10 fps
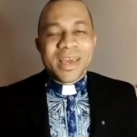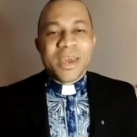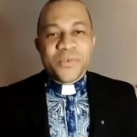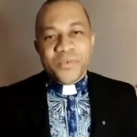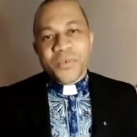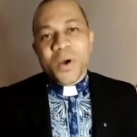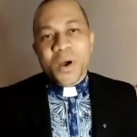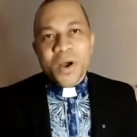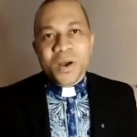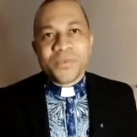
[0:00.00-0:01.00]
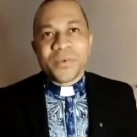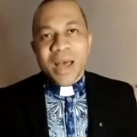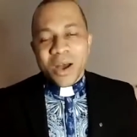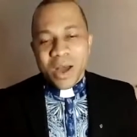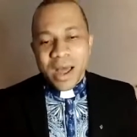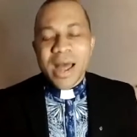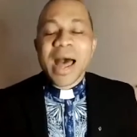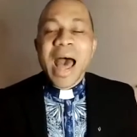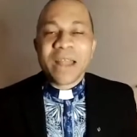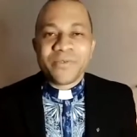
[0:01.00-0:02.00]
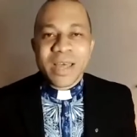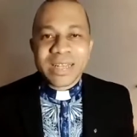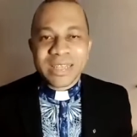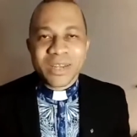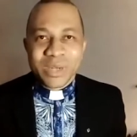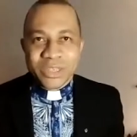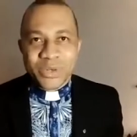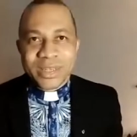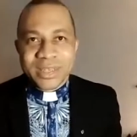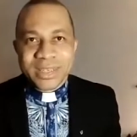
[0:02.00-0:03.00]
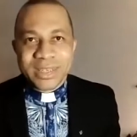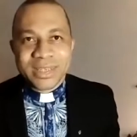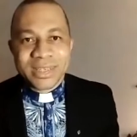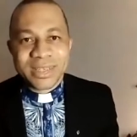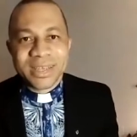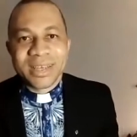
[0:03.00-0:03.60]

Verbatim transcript: day four of our Advent retreats.